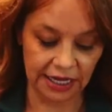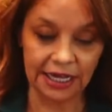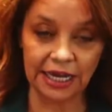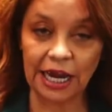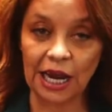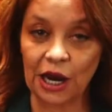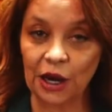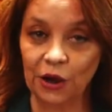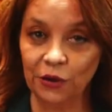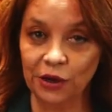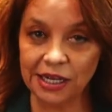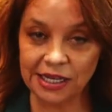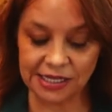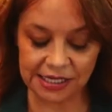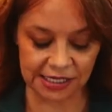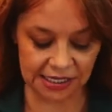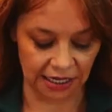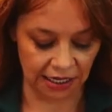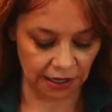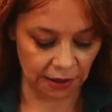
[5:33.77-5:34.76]

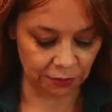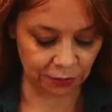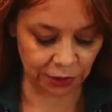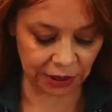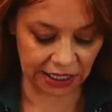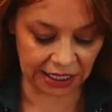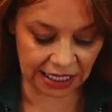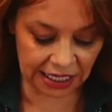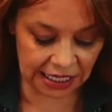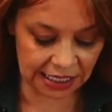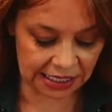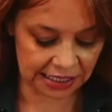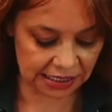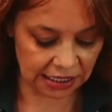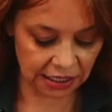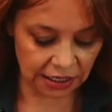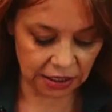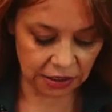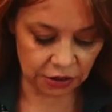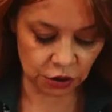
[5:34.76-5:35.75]
carrots, peas,
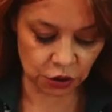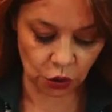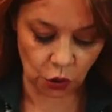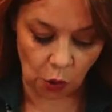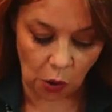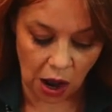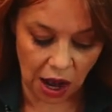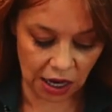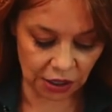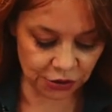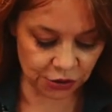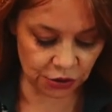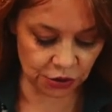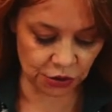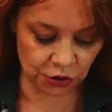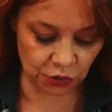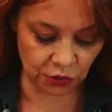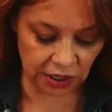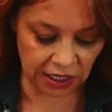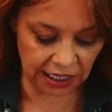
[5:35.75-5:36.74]
squash, or
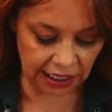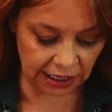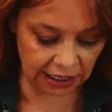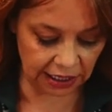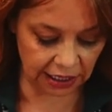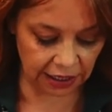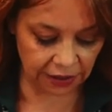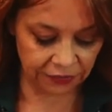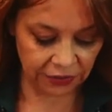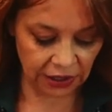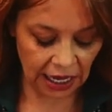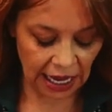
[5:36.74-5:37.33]
zucchini.